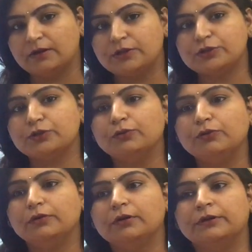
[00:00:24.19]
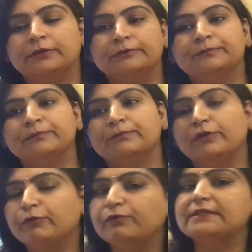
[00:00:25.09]
So
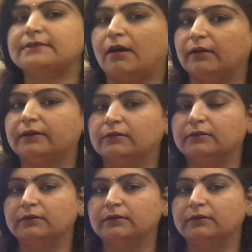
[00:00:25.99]
before we start,